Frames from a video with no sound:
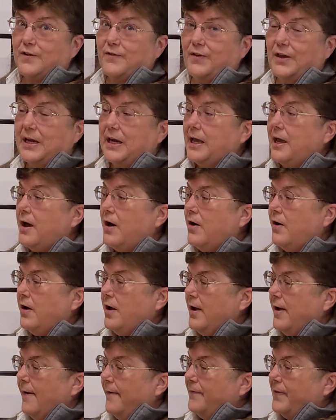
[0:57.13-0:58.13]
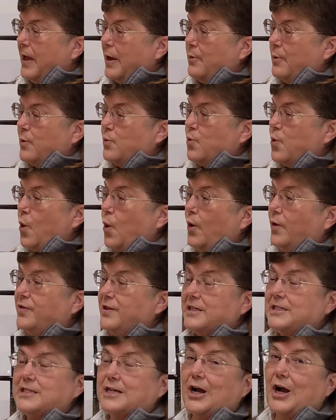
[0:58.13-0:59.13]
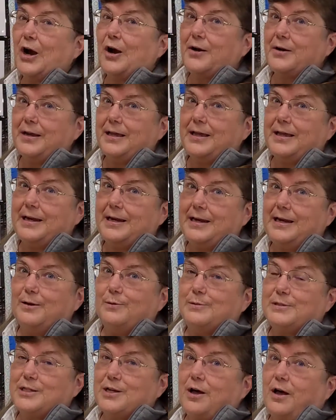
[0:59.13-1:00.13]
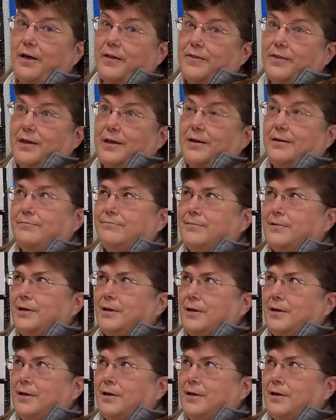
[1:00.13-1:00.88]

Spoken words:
a video, they would roll this cart in, and it was called the